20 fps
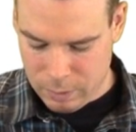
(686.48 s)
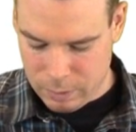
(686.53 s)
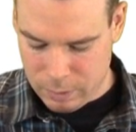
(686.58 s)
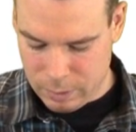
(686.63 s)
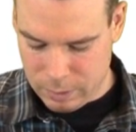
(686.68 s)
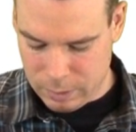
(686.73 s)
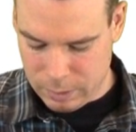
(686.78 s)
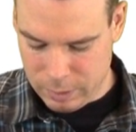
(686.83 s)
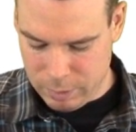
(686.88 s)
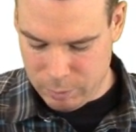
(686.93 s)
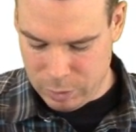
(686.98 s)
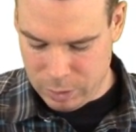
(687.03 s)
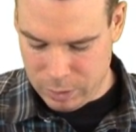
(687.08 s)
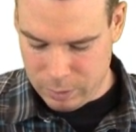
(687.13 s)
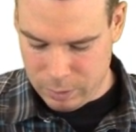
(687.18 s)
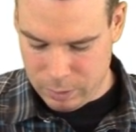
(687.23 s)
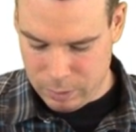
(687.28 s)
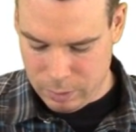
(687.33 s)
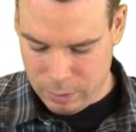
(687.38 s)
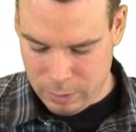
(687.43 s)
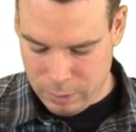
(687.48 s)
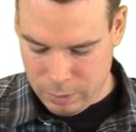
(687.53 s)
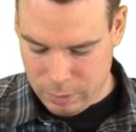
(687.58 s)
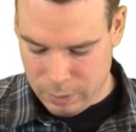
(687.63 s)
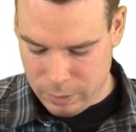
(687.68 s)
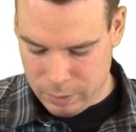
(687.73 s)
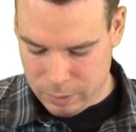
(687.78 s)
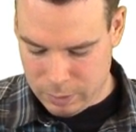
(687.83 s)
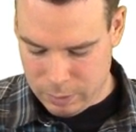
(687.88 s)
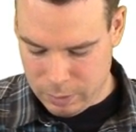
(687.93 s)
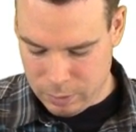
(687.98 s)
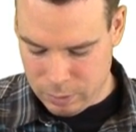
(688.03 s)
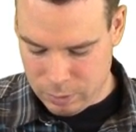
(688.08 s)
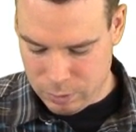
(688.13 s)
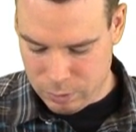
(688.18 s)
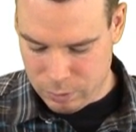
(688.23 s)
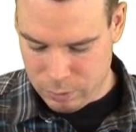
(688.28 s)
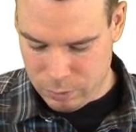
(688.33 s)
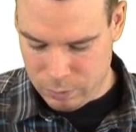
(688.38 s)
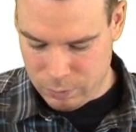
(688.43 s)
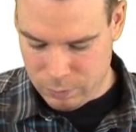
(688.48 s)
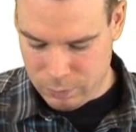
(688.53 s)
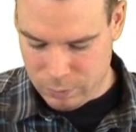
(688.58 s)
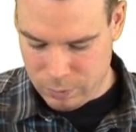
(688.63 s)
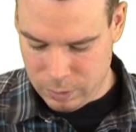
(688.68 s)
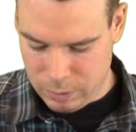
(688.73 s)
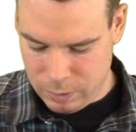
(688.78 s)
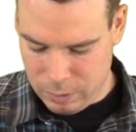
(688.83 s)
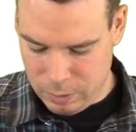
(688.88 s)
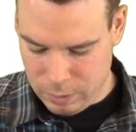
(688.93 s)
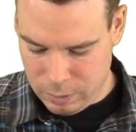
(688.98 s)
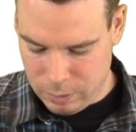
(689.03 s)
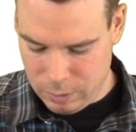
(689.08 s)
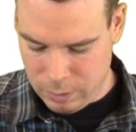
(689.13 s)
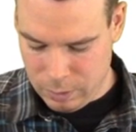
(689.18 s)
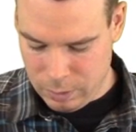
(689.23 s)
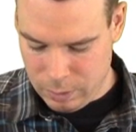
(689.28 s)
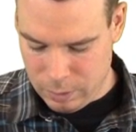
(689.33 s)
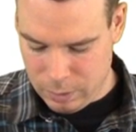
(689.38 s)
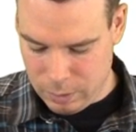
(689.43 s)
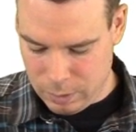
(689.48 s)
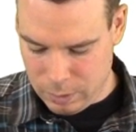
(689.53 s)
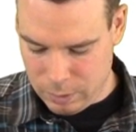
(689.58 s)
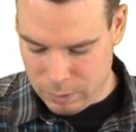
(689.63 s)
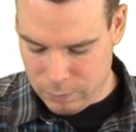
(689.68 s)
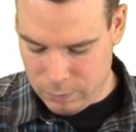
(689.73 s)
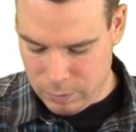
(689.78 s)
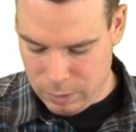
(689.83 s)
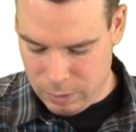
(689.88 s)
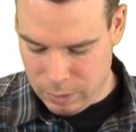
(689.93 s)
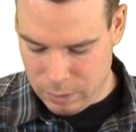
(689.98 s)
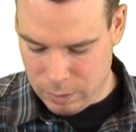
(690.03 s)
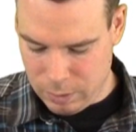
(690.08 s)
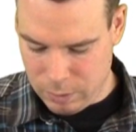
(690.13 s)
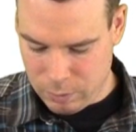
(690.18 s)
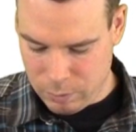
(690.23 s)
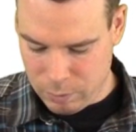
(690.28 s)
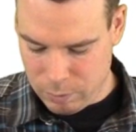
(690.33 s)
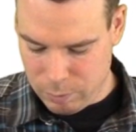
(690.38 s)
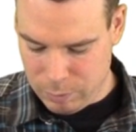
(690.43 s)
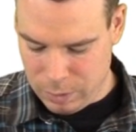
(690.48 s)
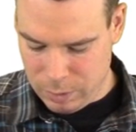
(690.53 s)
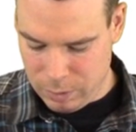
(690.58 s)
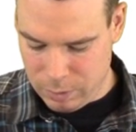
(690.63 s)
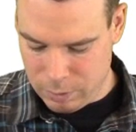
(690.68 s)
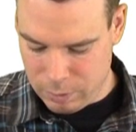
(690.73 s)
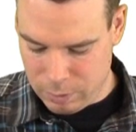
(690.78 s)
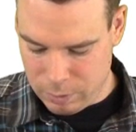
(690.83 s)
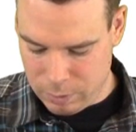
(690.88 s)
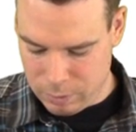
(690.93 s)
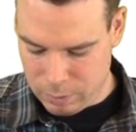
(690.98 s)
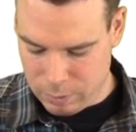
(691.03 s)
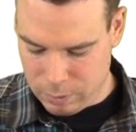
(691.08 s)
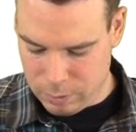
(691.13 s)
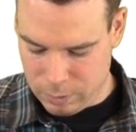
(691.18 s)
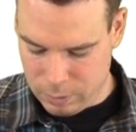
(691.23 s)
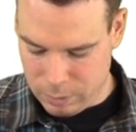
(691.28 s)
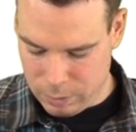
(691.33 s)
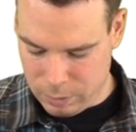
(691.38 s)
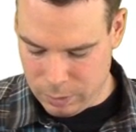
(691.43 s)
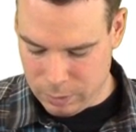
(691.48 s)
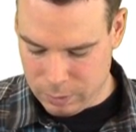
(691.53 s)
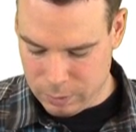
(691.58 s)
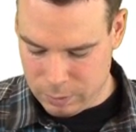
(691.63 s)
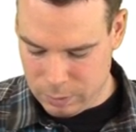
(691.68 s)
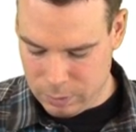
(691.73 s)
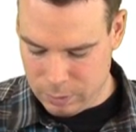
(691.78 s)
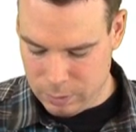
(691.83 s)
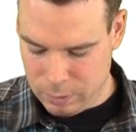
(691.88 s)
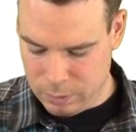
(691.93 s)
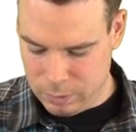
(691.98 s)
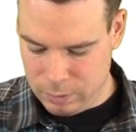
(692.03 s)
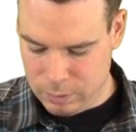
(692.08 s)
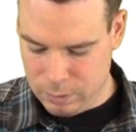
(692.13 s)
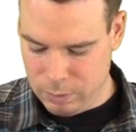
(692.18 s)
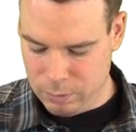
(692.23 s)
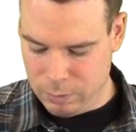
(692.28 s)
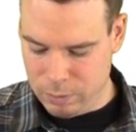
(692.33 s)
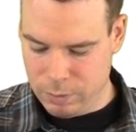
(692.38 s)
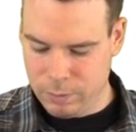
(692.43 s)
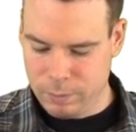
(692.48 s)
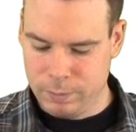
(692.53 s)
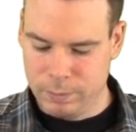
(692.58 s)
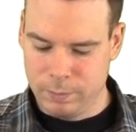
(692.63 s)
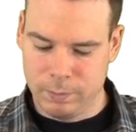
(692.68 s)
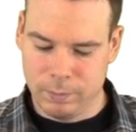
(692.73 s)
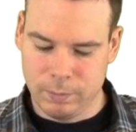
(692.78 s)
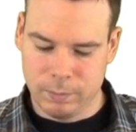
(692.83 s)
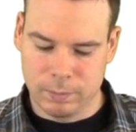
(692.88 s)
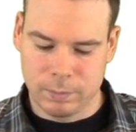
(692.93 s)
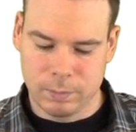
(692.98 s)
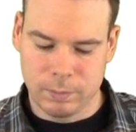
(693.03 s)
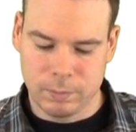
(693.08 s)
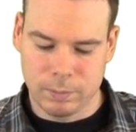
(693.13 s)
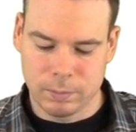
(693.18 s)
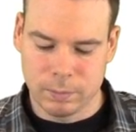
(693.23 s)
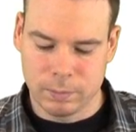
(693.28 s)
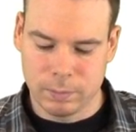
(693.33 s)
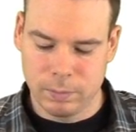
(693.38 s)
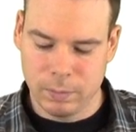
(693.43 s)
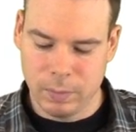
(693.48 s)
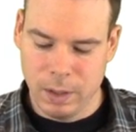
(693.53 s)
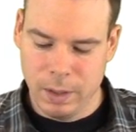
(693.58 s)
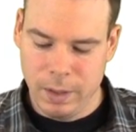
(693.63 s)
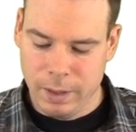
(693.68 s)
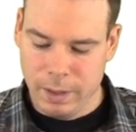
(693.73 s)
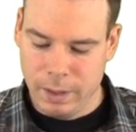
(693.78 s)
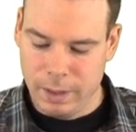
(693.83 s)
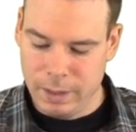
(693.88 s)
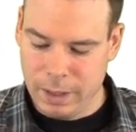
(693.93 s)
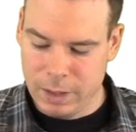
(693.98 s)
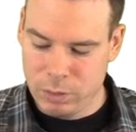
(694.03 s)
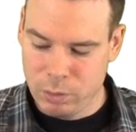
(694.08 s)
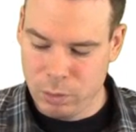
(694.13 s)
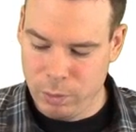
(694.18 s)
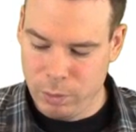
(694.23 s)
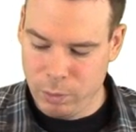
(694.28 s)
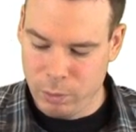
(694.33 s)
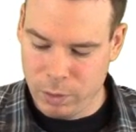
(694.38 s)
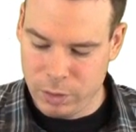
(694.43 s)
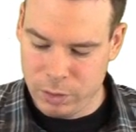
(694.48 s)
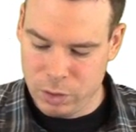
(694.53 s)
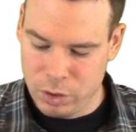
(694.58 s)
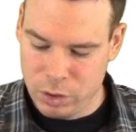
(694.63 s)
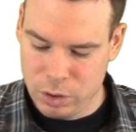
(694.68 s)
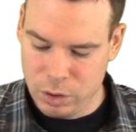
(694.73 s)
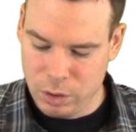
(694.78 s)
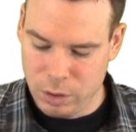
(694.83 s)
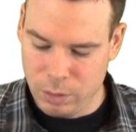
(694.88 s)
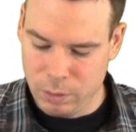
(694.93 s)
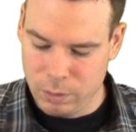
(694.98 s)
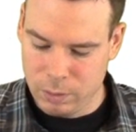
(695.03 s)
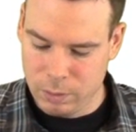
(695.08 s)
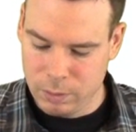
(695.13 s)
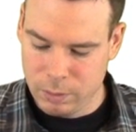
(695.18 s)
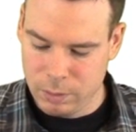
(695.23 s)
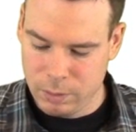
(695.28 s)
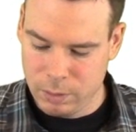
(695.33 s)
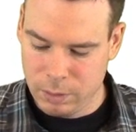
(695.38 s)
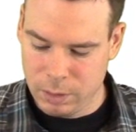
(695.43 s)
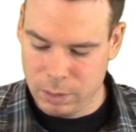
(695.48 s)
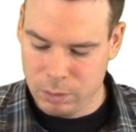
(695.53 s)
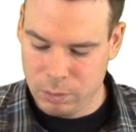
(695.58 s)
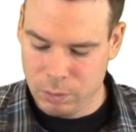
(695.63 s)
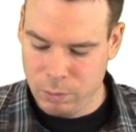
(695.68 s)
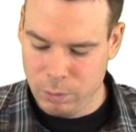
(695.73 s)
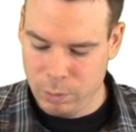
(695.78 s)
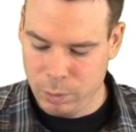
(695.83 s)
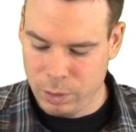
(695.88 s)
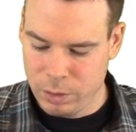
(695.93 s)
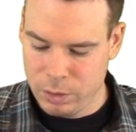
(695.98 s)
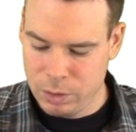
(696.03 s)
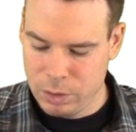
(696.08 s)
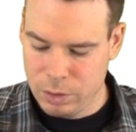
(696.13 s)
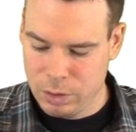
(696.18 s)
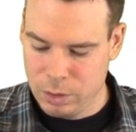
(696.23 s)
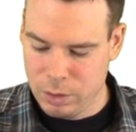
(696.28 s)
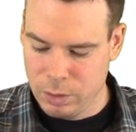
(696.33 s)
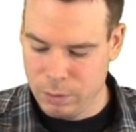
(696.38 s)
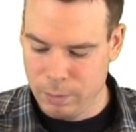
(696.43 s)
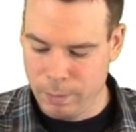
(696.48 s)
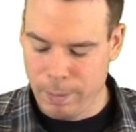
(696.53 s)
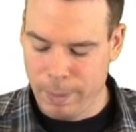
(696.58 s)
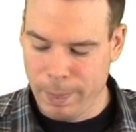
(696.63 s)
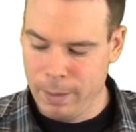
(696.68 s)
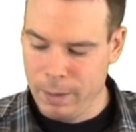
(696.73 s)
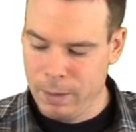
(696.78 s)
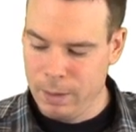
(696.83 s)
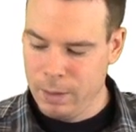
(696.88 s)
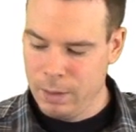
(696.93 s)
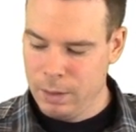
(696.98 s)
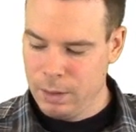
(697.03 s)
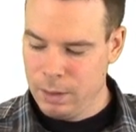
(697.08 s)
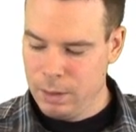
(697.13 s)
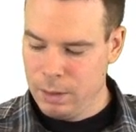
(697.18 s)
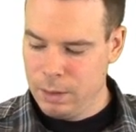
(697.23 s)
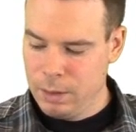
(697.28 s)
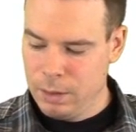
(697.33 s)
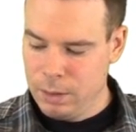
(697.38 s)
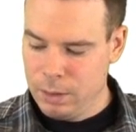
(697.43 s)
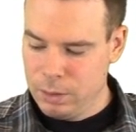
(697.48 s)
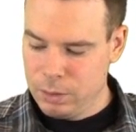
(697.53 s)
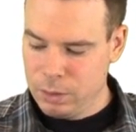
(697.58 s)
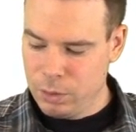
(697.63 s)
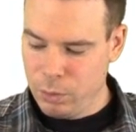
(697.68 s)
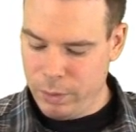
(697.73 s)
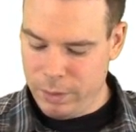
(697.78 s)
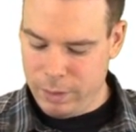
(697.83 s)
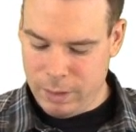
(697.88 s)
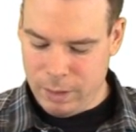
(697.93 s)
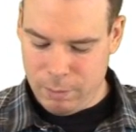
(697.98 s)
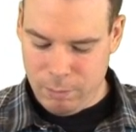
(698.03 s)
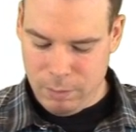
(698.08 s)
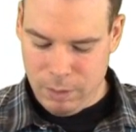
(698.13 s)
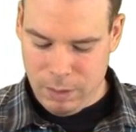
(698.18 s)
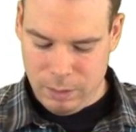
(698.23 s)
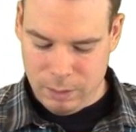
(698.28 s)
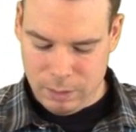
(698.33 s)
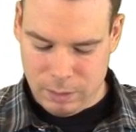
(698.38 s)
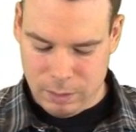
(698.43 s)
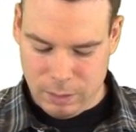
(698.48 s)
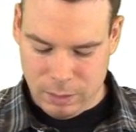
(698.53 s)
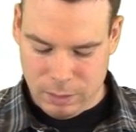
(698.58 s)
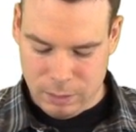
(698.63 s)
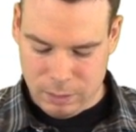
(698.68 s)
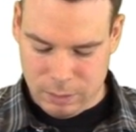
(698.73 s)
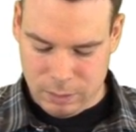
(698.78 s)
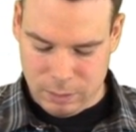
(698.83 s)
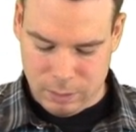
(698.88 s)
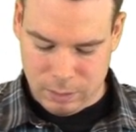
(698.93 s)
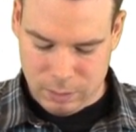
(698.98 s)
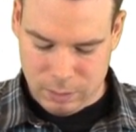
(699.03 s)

the limit as n goes to infinity of the nth remainder at x is 0. And that's what we wanted to show. That's what we wanted to show. So what that means is